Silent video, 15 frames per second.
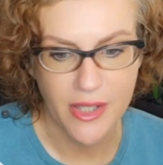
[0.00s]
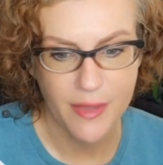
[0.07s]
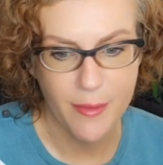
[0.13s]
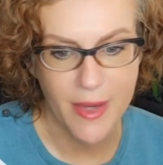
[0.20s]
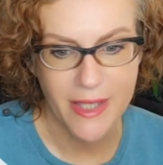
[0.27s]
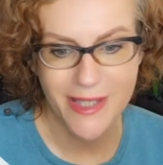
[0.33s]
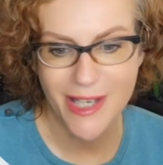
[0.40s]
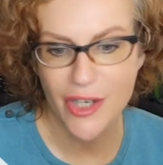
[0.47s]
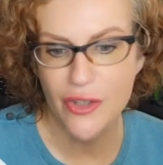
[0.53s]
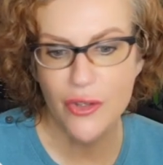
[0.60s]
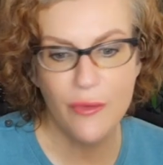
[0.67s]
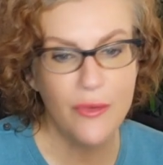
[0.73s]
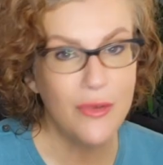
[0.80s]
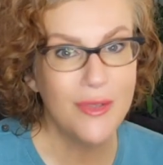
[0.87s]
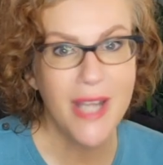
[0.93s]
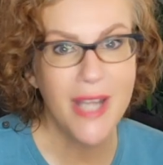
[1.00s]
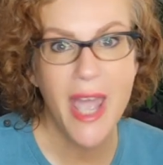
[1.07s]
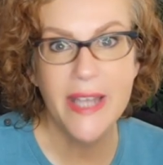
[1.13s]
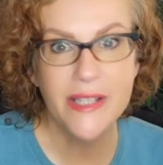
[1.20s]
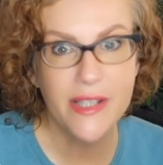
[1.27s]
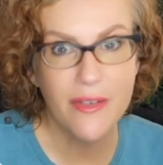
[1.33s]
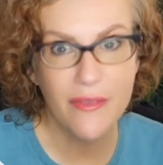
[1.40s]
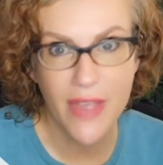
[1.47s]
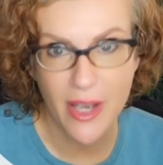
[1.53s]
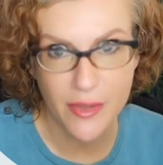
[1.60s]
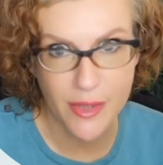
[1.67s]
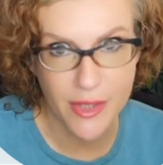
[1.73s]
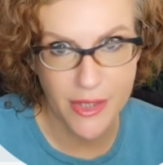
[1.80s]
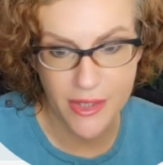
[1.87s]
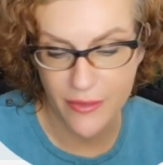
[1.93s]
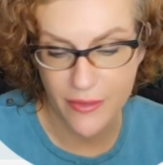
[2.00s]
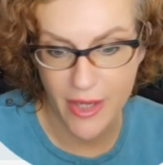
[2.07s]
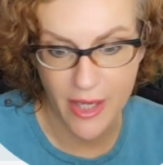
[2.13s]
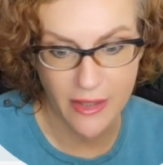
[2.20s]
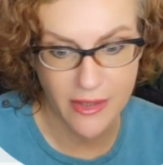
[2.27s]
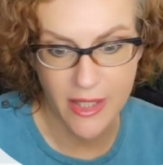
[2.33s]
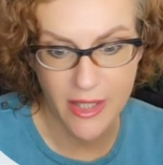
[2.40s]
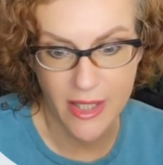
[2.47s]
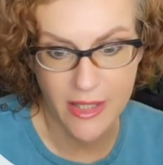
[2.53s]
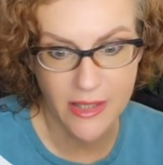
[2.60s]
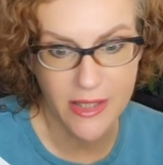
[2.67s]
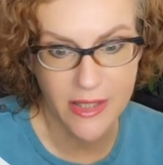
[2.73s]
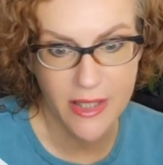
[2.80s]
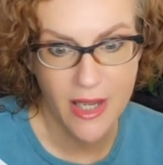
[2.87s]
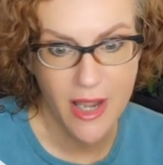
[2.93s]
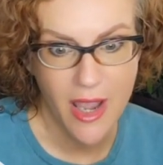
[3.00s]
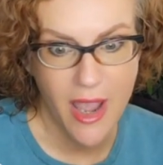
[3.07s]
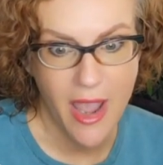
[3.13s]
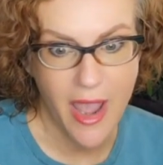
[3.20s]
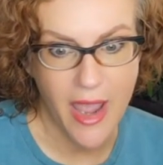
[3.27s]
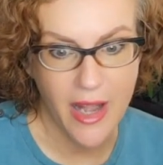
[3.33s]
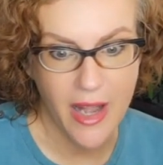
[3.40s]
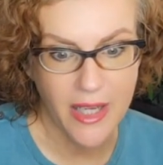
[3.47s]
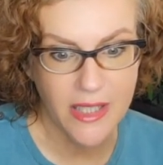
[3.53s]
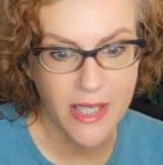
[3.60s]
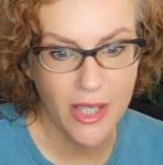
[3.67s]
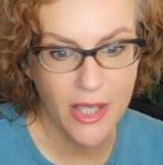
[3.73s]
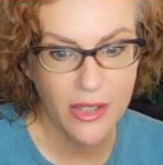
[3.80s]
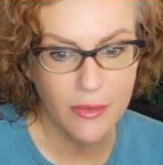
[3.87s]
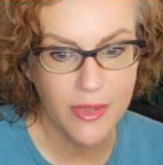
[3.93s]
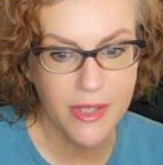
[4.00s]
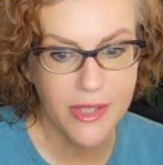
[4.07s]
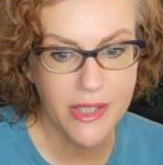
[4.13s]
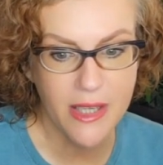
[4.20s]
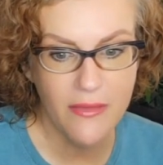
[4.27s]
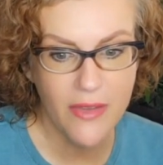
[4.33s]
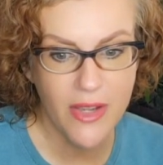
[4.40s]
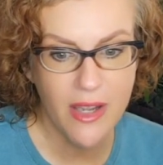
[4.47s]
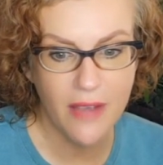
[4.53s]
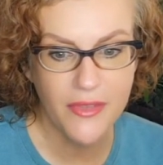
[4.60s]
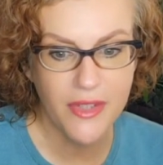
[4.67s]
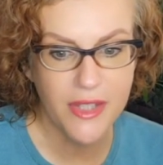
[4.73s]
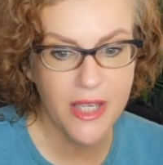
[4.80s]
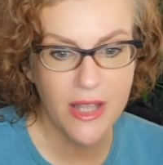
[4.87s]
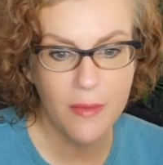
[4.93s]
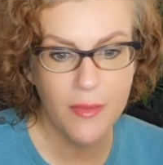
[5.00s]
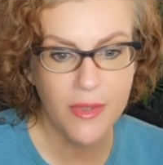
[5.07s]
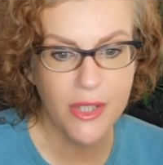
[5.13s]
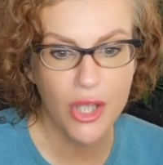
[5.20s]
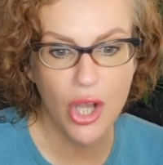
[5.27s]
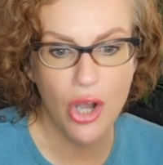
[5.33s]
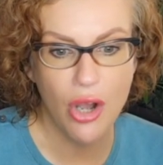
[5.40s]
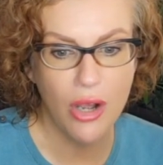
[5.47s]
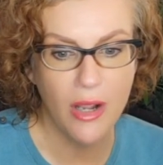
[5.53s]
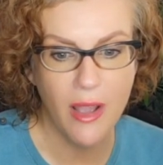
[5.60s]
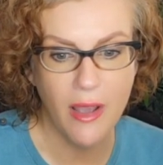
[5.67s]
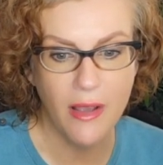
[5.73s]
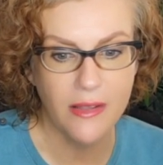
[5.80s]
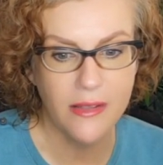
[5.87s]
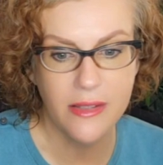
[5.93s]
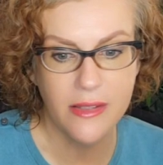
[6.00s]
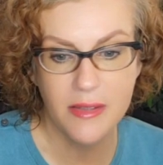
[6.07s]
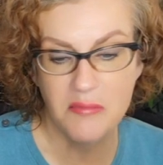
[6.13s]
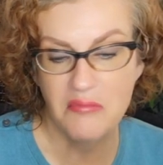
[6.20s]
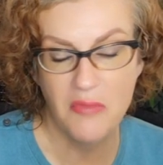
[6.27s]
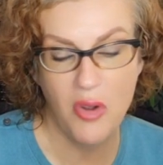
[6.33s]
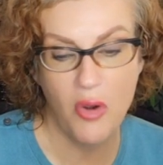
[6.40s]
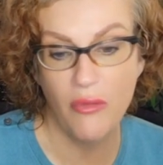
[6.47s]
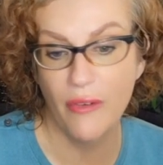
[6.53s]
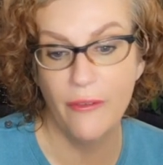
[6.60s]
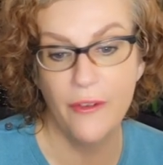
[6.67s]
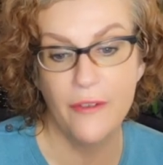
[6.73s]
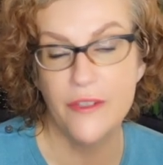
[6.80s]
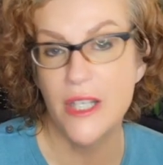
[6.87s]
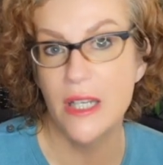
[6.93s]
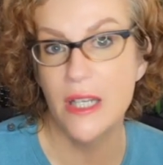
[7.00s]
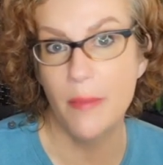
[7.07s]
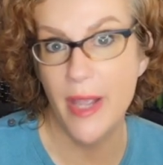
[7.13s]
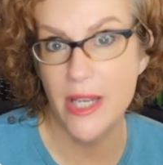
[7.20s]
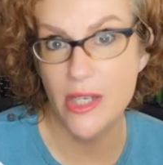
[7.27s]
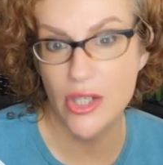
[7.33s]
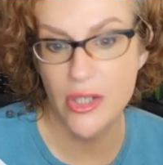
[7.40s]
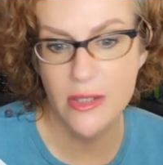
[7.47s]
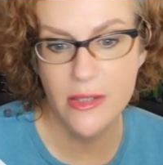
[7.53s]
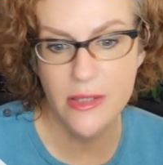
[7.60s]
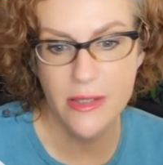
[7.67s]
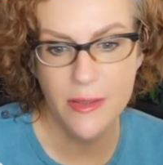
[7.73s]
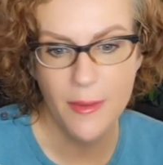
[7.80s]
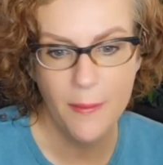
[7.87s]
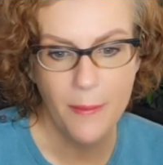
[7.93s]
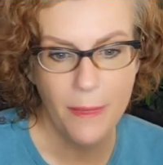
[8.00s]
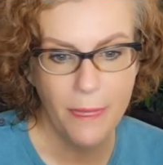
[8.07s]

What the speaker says: resumes, interview tens of thousands of candidates. And I can tell you a CV, I've seen them as long as over 15 pages.